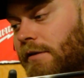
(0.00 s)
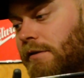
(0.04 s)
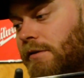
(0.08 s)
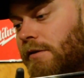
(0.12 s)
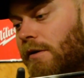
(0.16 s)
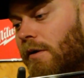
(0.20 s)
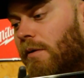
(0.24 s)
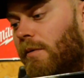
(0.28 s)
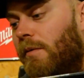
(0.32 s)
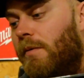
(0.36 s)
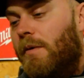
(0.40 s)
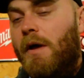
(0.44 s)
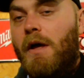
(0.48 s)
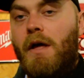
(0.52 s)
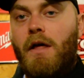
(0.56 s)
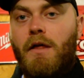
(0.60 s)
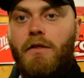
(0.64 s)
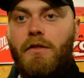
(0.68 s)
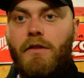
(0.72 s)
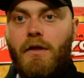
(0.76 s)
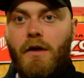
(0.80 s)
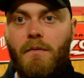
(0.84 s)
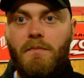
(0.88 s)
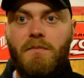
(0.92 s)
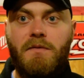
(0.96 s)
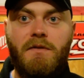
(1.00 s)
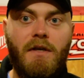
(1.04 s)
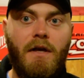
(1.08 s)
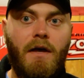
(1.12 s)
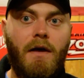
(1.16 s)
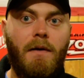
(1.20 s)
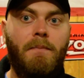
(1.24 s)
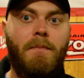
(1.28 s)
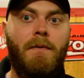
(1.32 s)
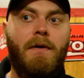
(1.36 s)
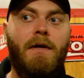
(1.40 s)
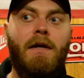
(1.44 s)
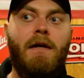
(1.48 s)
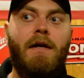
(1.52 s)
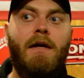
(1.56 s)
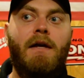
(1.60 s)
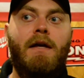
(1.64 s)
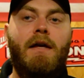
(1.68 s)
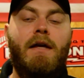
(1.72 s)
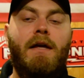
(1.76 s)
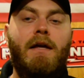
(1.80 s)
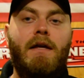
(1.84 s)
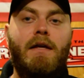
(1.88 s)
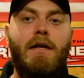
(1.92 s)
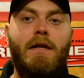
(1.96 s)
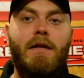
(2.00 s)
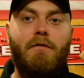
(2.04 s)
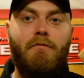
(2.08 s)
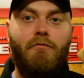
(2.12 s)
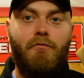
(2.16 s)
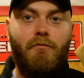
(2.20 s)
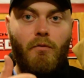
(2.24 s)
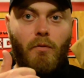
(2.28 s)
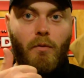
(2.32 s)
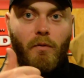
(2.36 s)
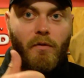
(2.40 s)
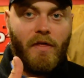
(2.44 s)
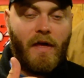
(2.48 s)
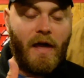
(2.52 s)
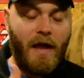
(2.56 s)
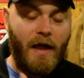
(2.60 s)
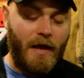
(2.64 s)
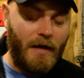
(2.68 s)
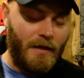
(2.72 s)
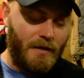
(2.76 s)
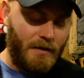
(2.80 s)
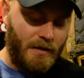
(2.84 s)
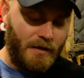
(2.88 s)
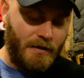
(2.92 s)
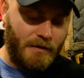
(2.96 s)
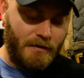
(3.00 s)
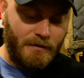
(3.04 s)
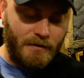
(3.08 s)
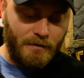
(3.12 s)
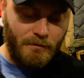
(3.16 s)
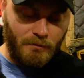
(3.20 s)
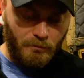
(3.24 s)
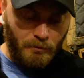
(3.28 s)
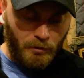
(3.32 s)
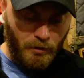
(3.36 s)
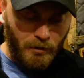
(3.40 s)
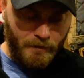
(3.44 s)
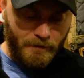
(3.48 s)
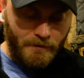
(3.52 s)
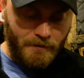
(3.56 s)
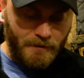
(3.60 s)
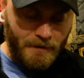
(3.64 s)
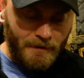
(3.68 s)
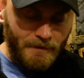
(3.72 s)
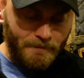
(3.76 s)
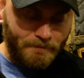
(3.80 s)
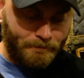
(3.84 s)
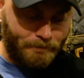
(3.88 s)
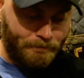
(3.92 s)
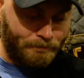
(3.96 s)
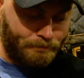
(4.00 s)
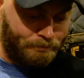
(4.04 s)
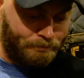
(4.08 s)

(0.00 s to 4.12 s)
So thumbs up for that. Is it worth it?